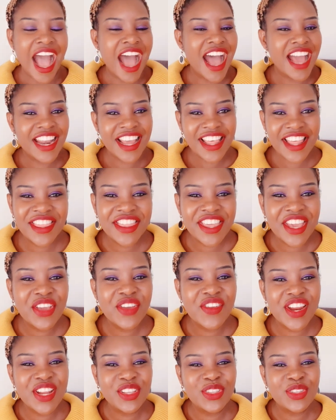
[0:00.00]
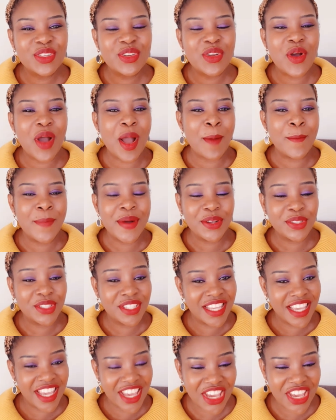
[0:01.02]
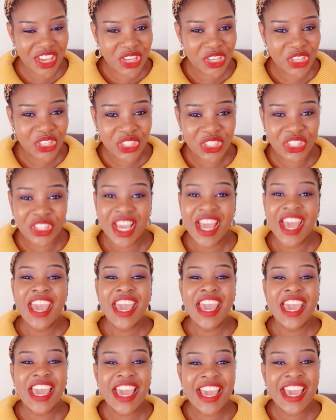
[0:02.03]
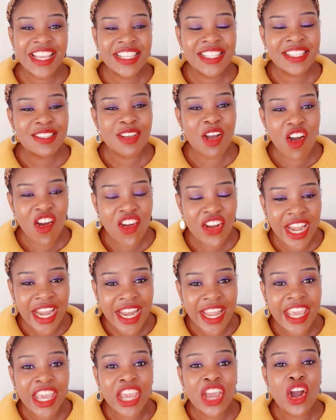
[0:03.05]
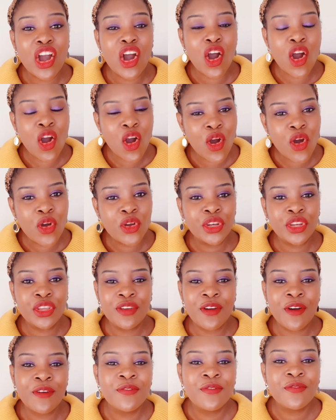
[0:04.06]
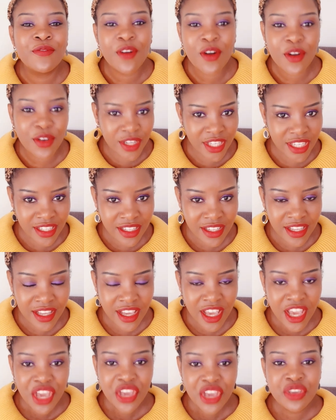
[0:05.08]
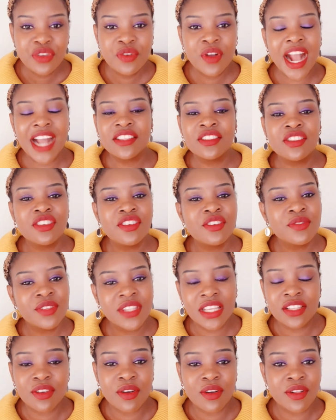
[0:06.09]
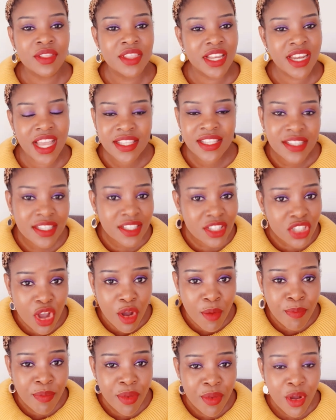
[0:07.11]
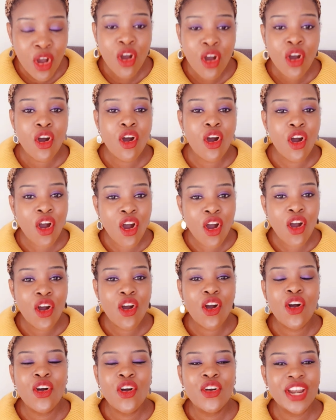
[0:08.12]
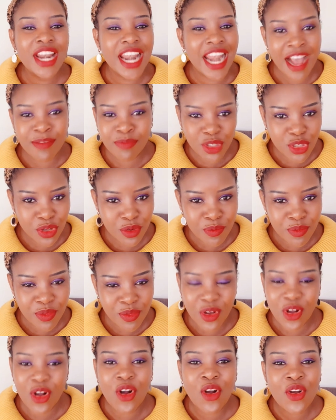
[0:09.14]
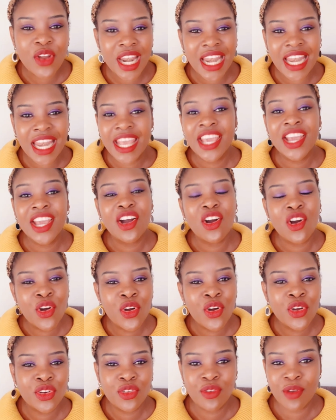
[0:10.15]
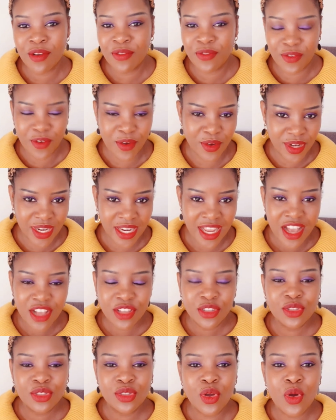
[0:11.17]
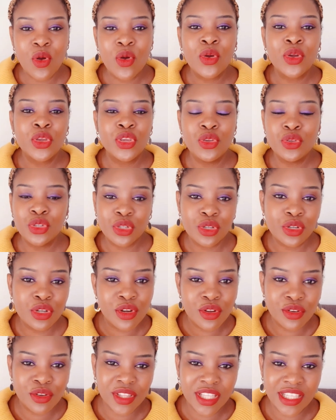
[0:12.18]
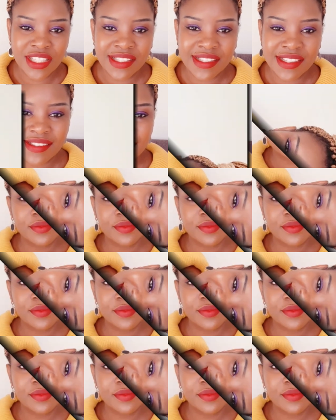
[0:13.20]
Another thing you need to know about Hinge, it's only on your phone. You can't use it on the desktop or on laptop, only on your phone. So you should know this.